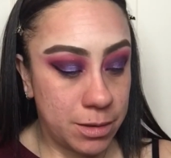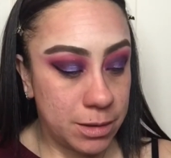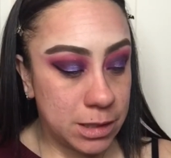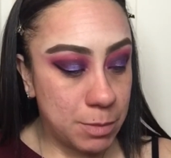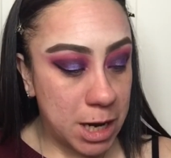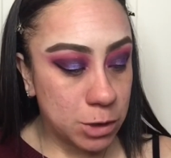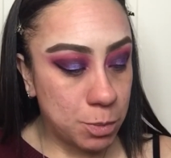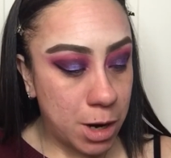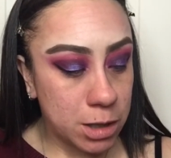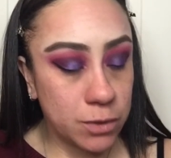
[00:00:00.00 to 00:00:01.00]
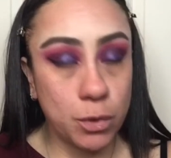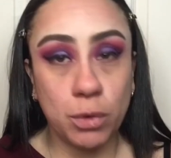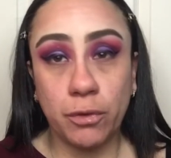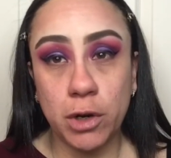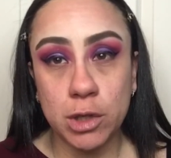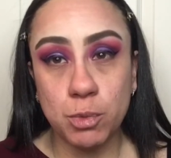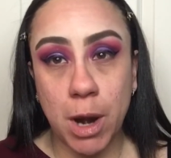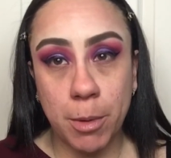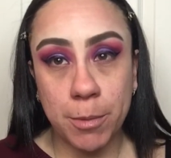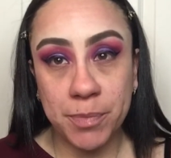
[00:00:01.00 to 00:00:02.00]
Smashbox photo finish
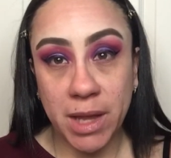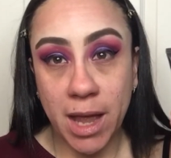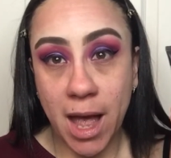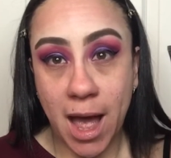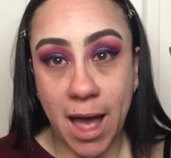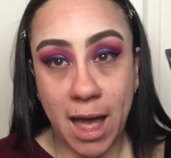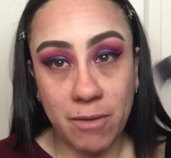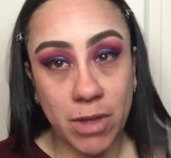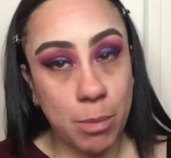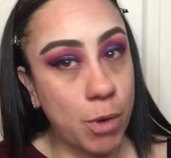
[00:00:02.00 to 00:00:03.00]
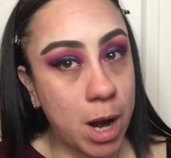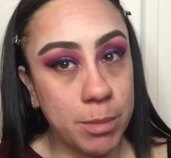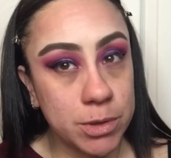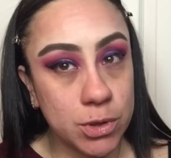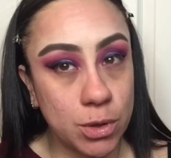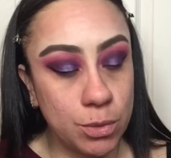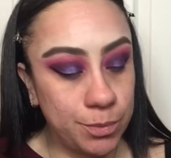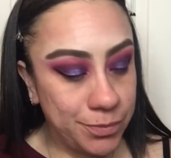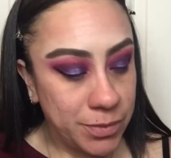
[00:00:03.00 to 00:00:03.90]
primer, I have that primer, so